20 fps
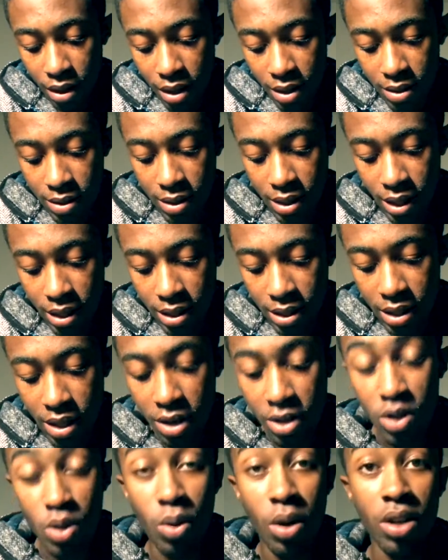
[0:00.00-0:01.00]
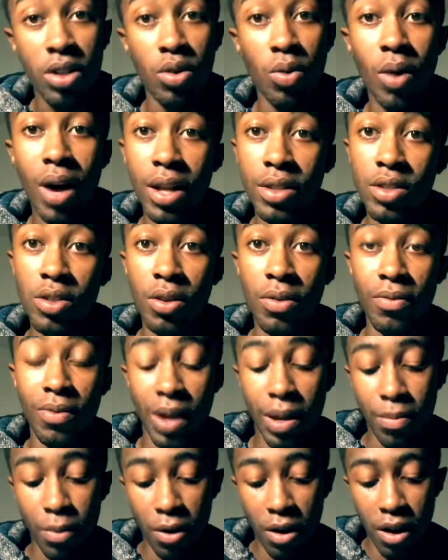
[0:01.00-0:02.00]
60 to 200 watts you can
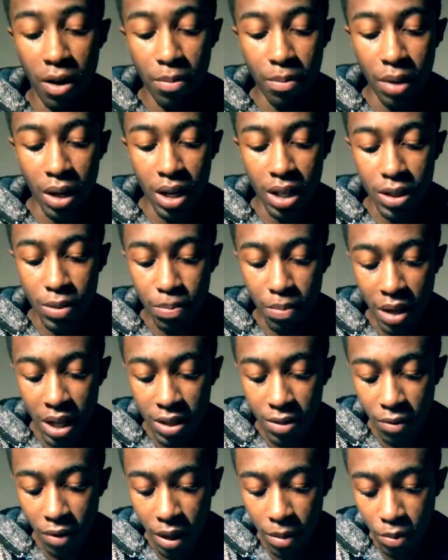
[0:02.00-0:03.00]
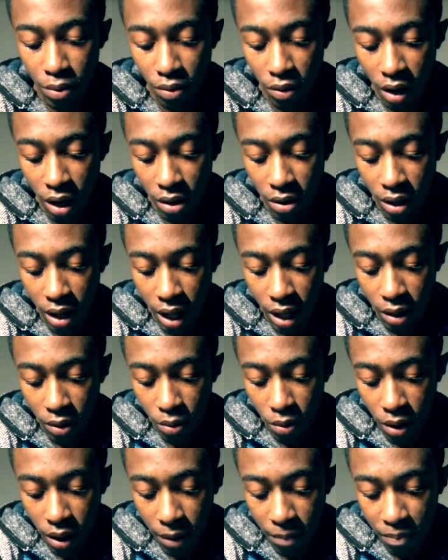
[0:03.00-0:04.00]
vape it on, but it's best vaped around like
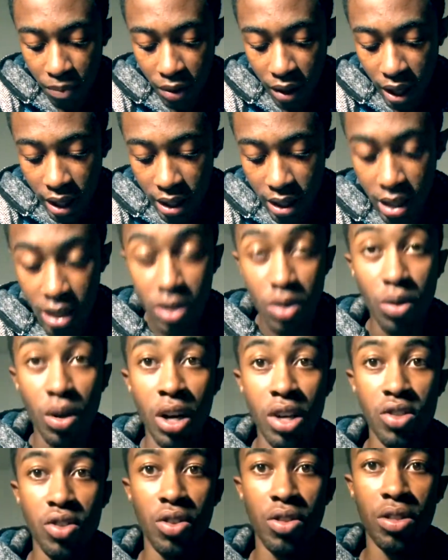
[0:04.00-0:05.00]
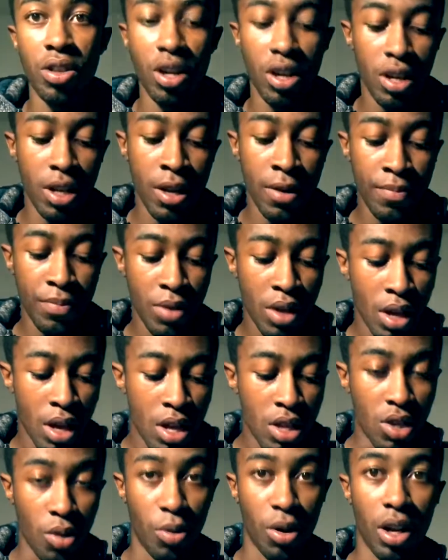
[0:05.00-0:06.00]
what, 90 to 130.
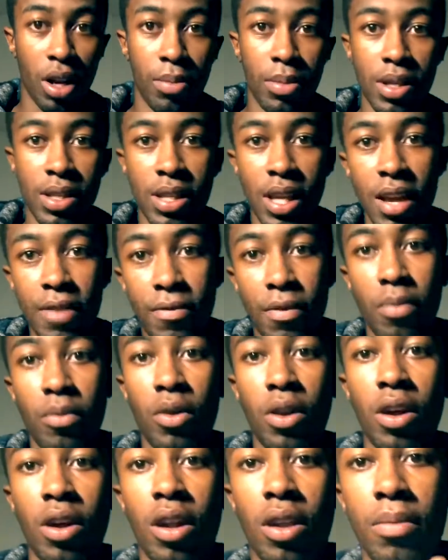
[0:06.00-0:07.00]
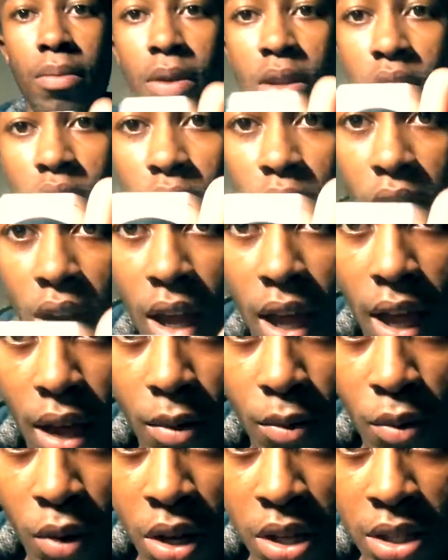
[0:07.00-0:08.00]
So we're gonna be safe and we're gonna be doing it at
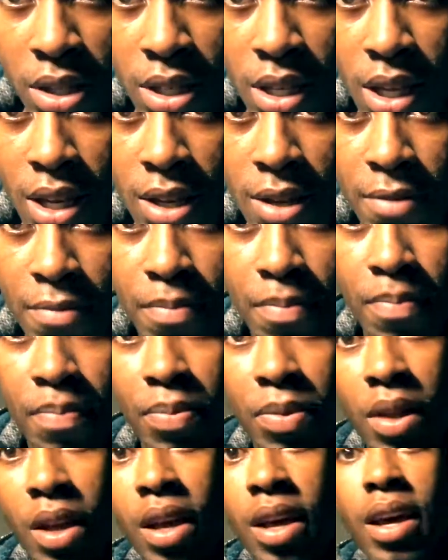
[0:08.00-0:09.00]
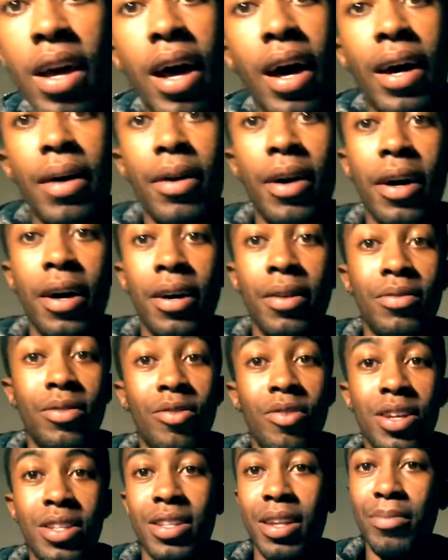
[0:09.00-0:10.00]
110. The
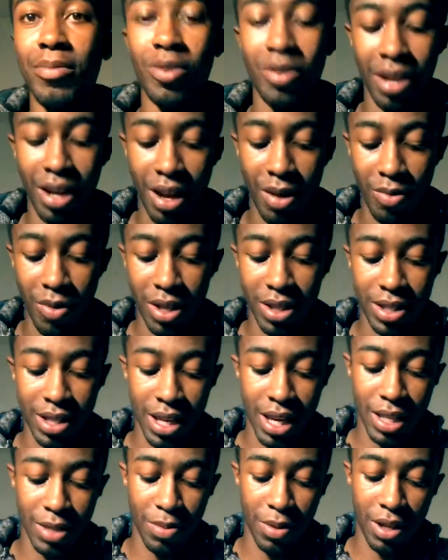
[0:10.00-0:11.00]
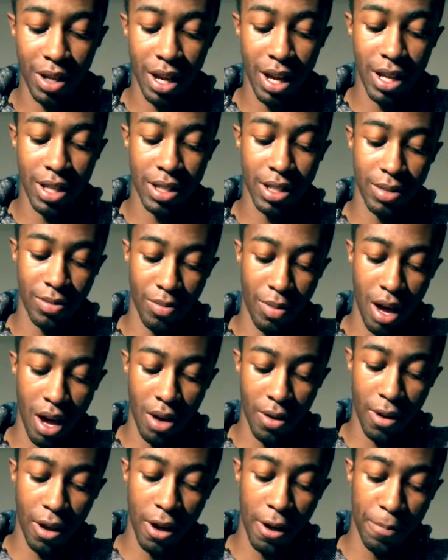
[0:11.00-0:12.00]
reason I'm doing it at 110 is because my
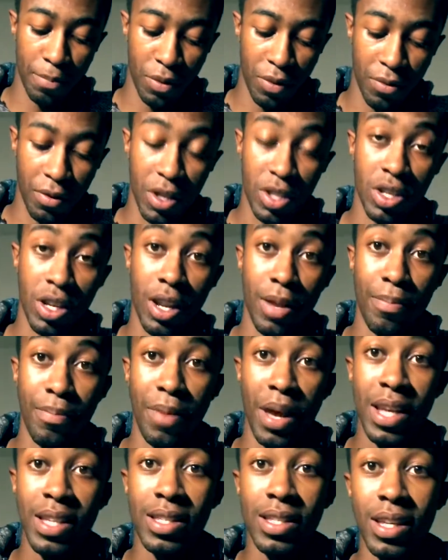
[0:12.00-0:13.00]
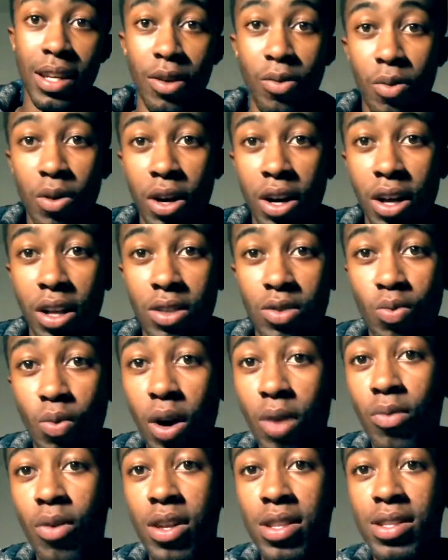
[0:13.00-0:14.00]
division in basic was
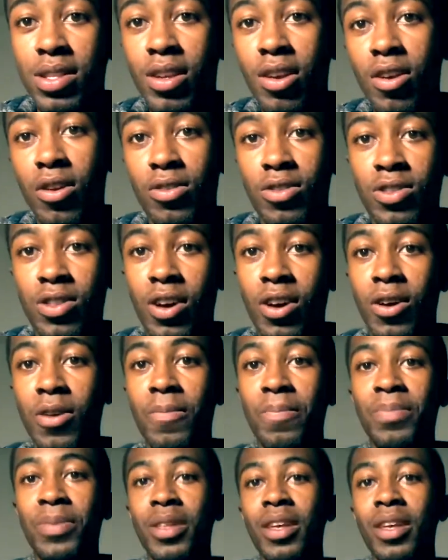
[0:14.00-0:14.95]
110, so